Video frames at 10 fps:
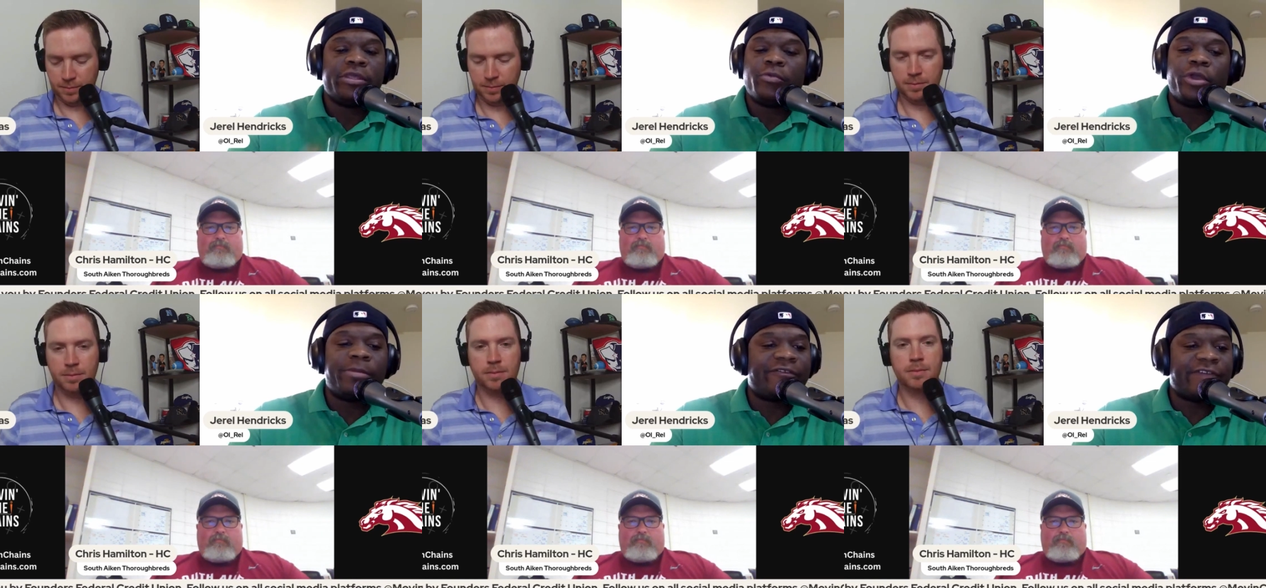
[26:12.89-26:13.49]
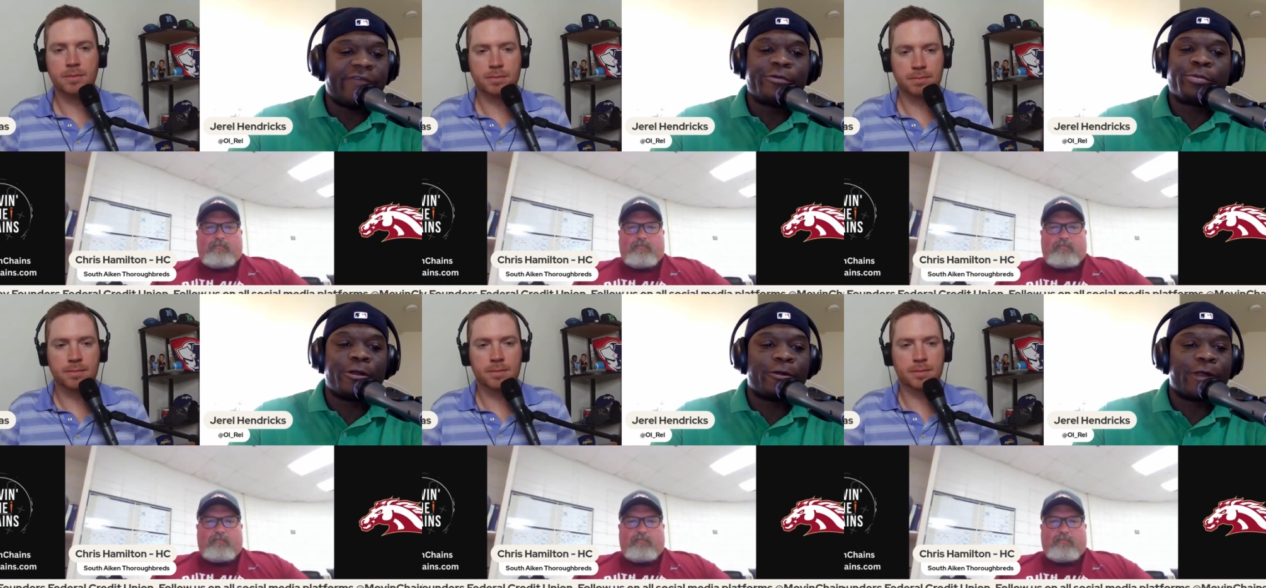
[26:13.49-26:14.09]
Speaker 1: One of my favorite
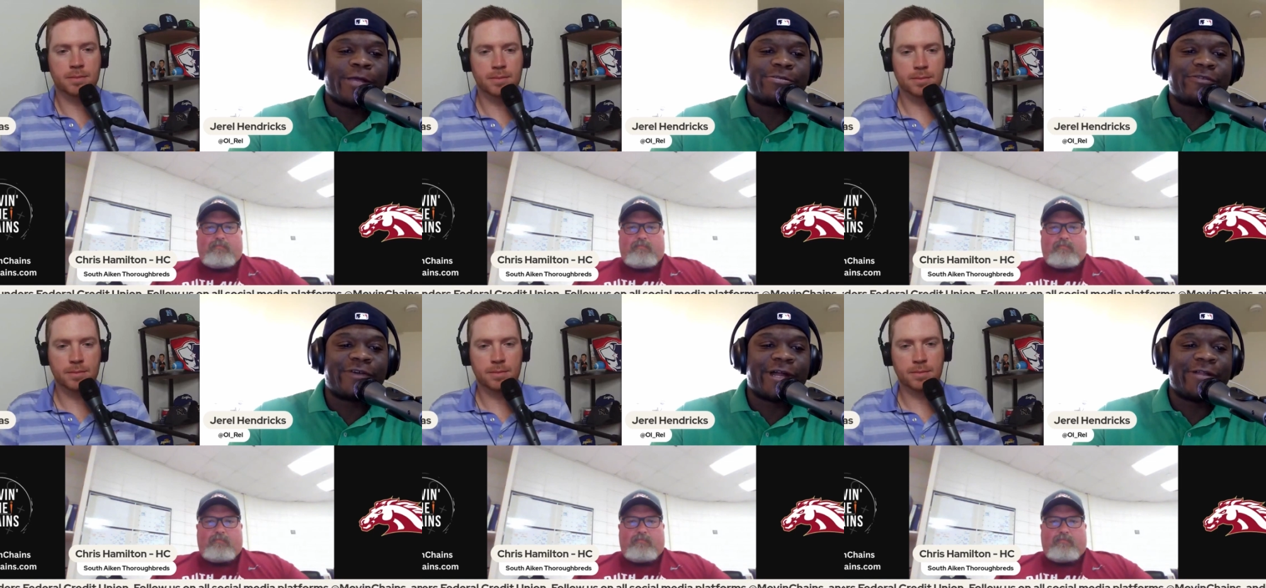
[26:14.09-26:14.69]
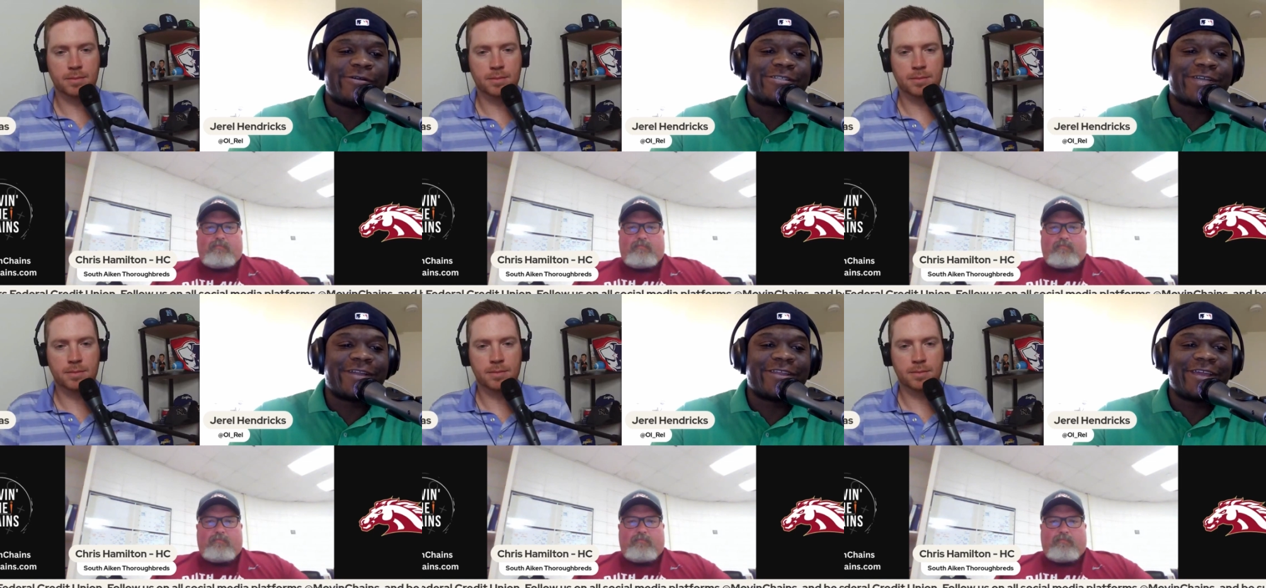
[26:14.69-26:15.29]
programs to follow is
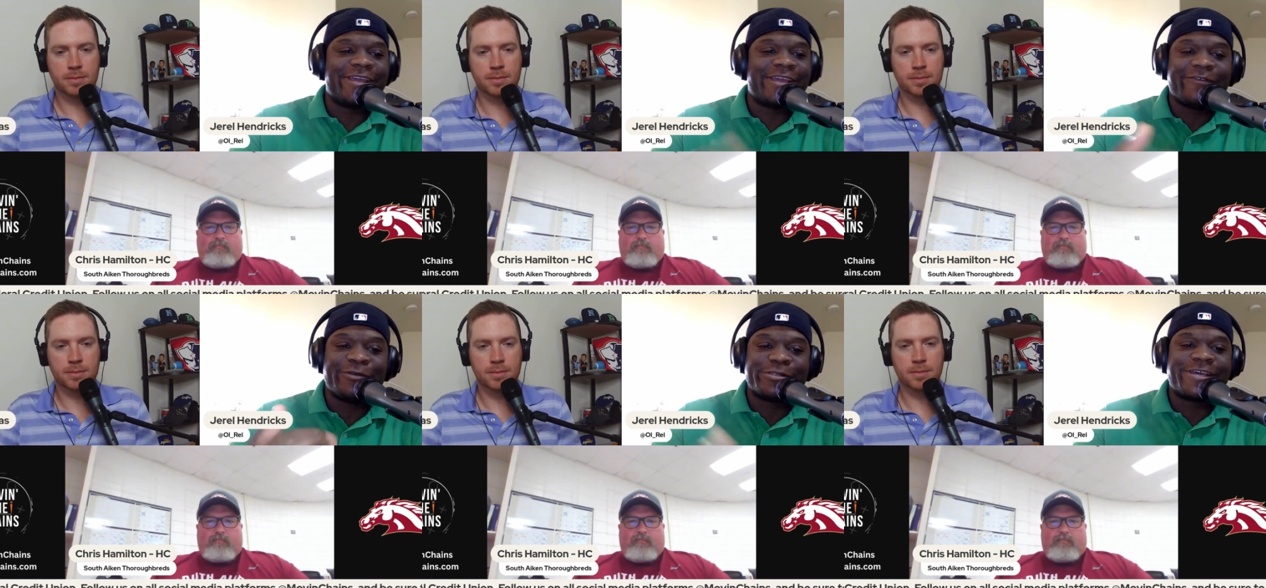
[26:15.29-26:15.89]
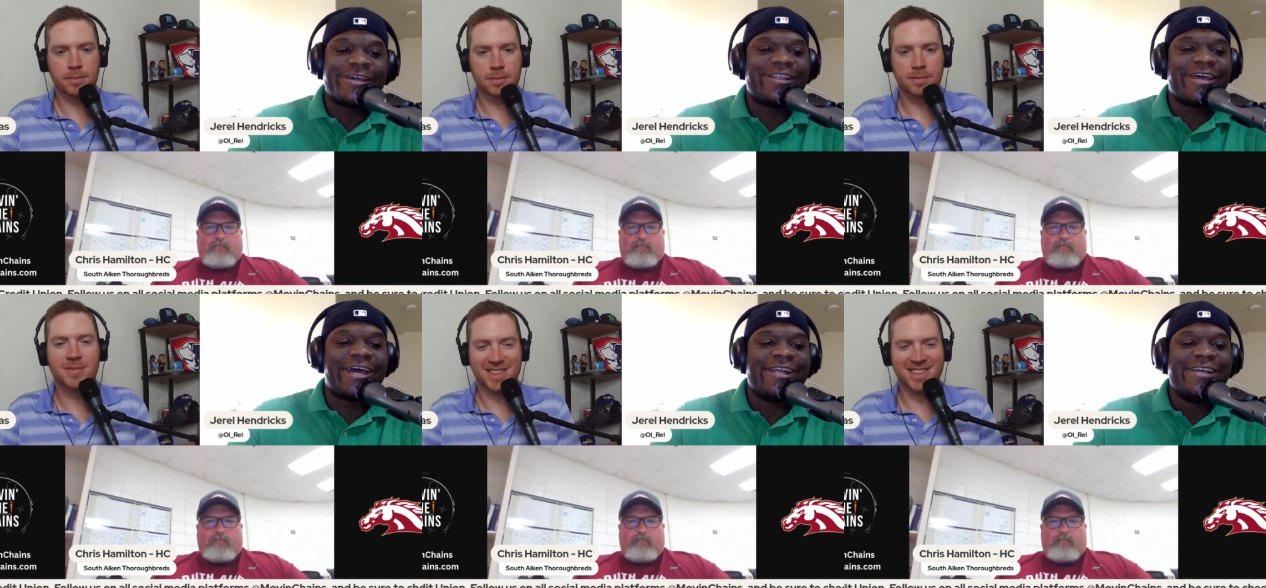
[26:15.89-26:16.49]
South Aiken. Kevin will tell you that.